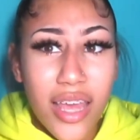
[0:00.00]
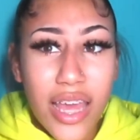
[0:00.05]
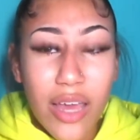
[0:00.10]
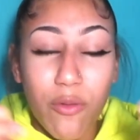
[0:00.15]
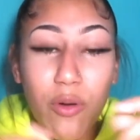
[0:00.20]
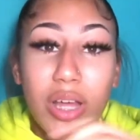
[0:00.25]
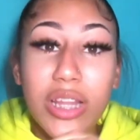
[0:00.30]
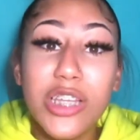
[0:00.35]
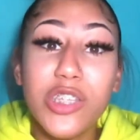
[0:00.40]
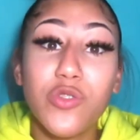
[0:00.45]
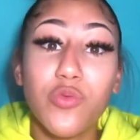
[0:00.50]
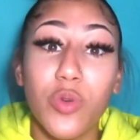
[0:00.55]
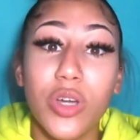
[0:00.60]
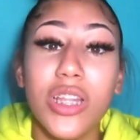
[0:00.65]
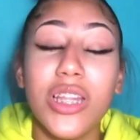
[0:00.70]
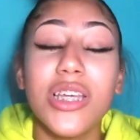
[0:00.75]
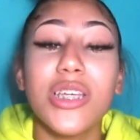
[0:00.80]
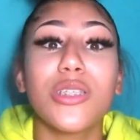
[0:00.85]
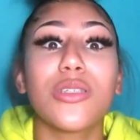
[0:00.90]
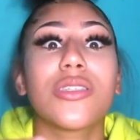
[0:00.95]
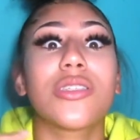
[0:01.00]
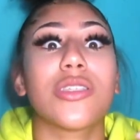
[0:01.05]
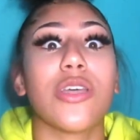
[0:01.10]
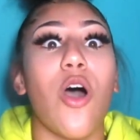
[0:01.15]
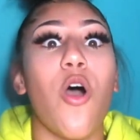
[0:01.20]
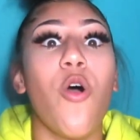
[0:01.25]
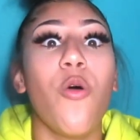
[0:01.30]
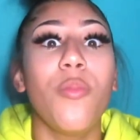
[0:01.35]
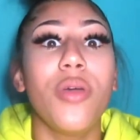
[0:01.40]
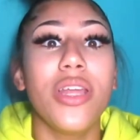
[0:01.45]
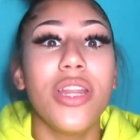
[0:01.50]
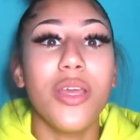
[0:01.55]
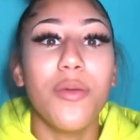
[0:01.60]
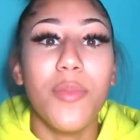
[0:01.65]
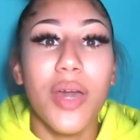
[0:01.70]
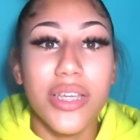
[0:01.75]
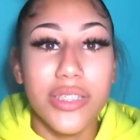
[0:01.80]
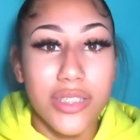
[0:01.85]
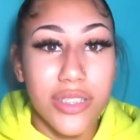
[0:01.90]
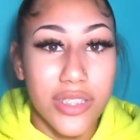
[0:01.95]
well there's really so many
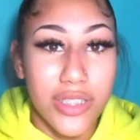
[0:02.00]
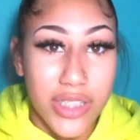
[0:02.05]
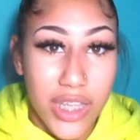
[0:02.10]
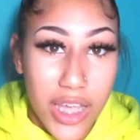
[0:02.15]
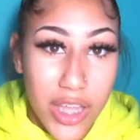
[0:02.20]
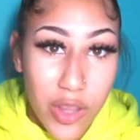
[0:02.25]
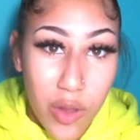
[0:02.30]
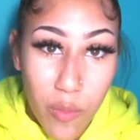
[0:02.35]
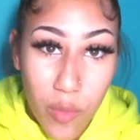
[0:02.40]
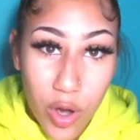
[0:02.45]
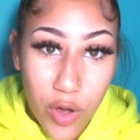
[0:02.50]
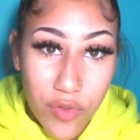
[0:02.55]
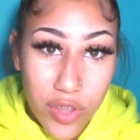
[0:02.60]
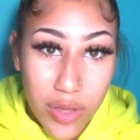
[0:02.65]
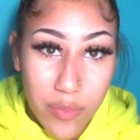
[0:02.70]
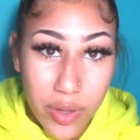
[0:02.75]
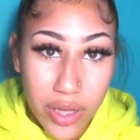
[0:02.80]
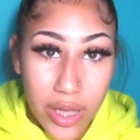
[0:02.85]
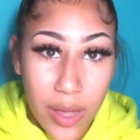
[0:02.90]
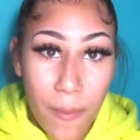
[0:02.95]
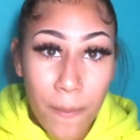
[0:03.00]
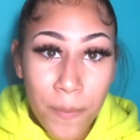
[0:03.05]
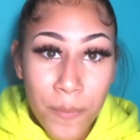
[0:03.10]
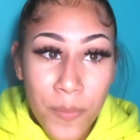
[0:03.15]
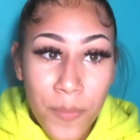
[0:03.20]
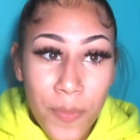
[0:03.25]
messages in the movie but